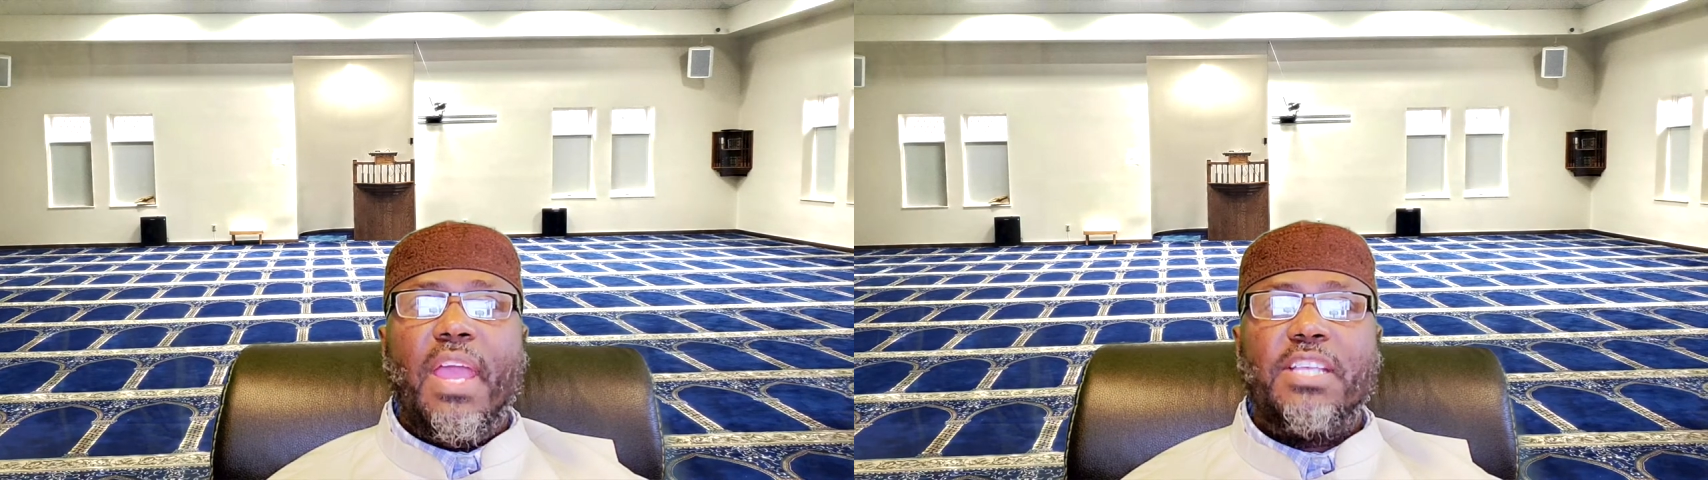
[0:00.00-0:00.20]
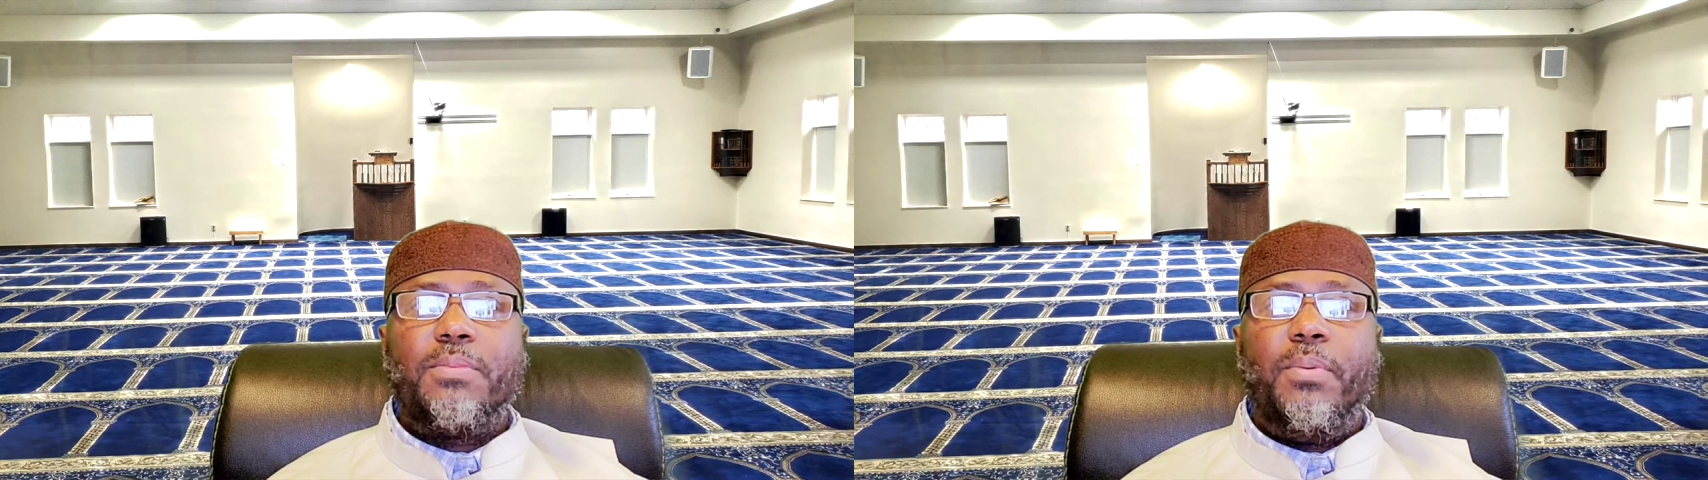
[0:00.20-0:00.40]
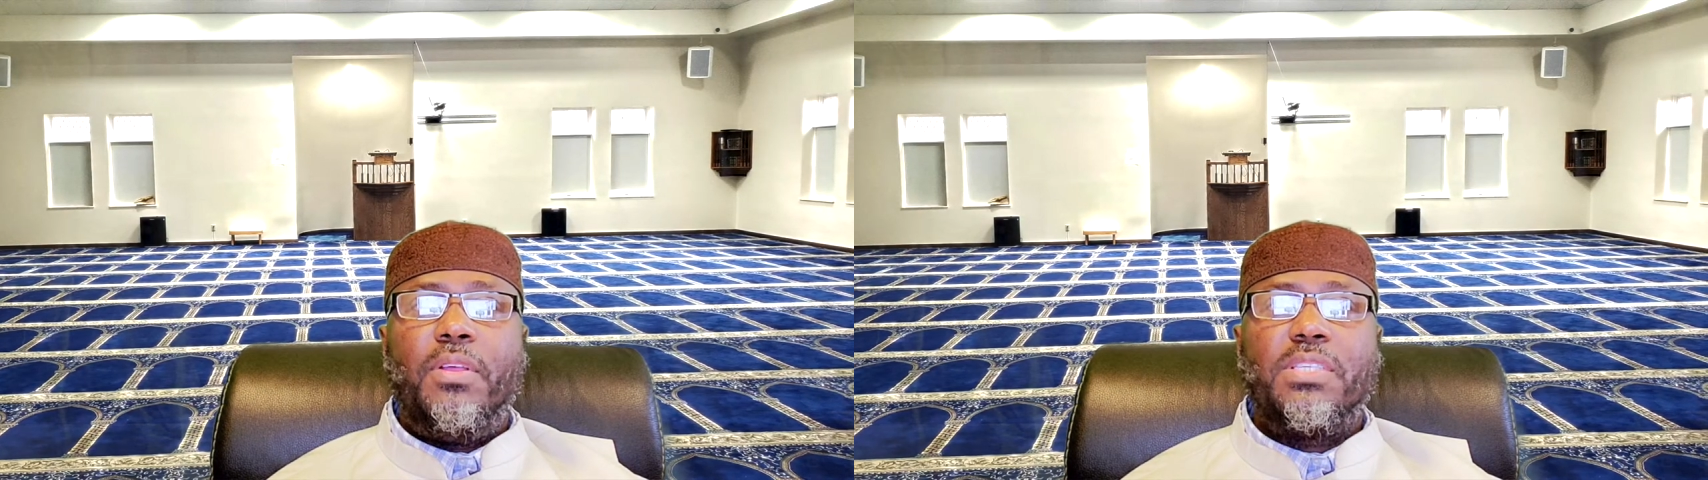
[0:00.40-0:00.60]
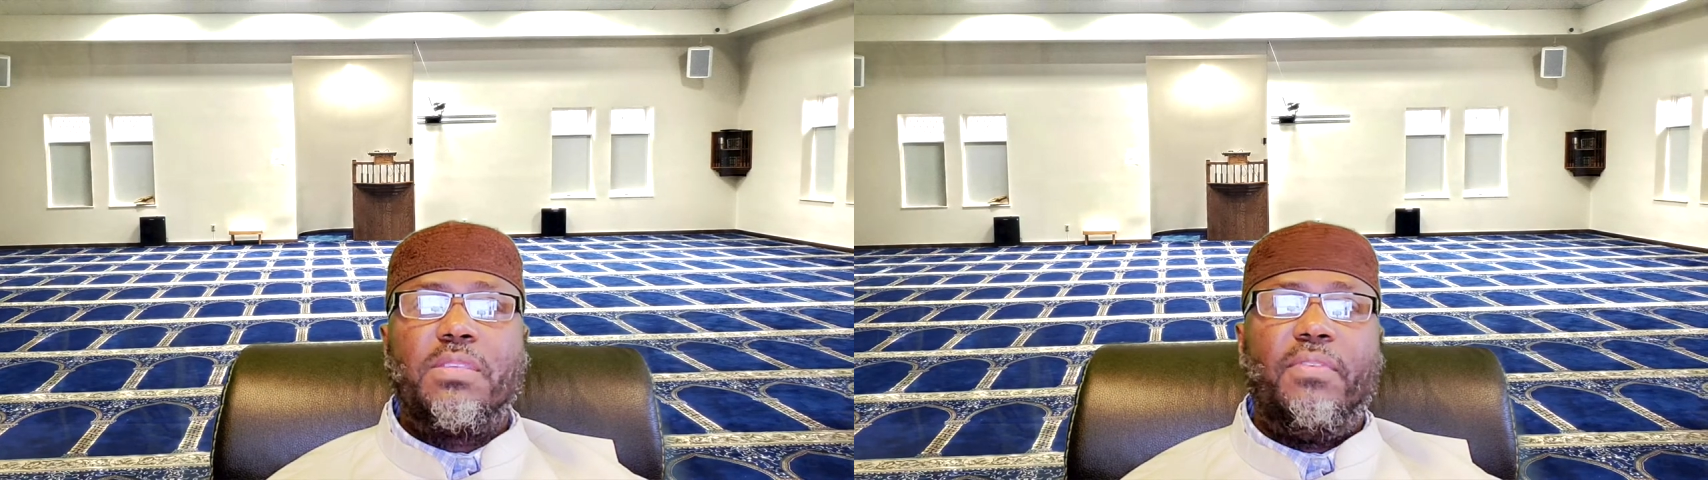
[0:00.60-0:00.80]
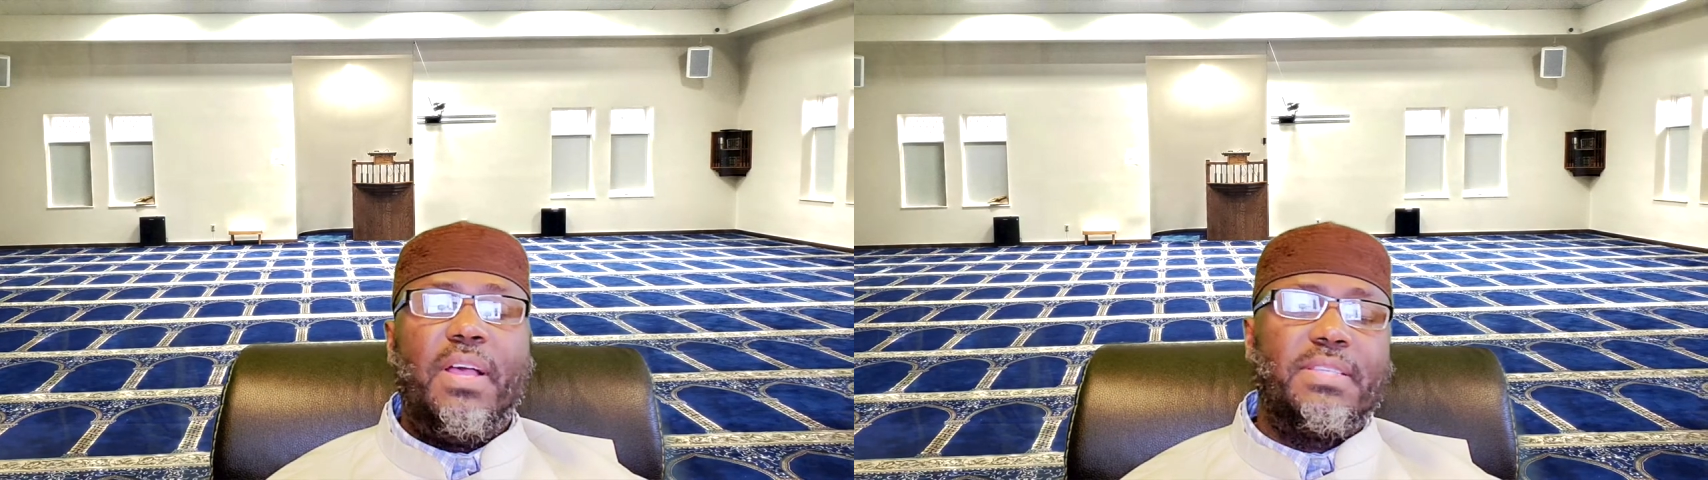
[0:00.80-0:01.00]

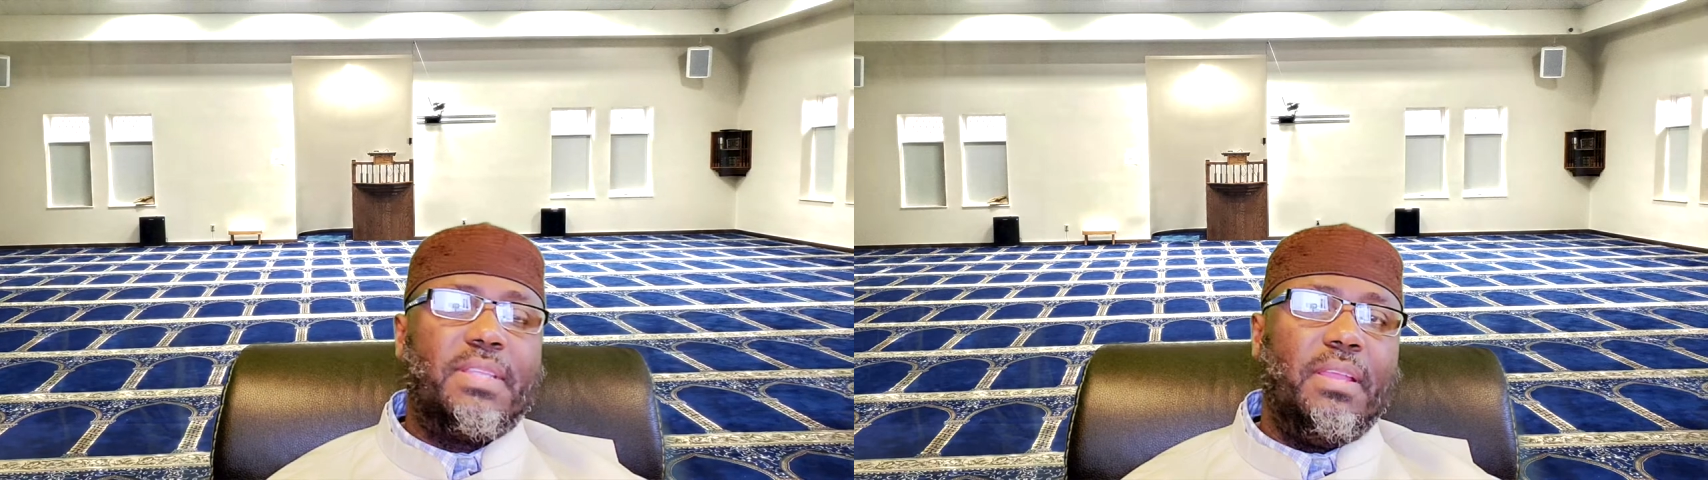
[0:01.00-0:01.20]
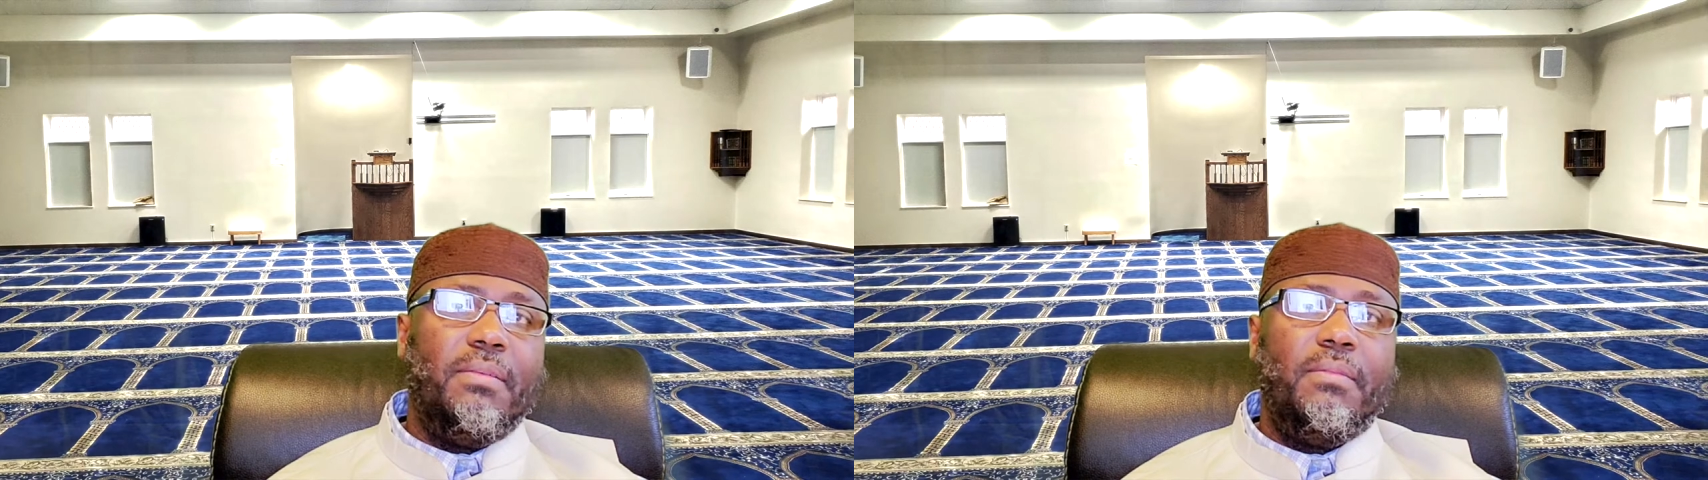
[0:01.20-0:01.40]
expert's fasting.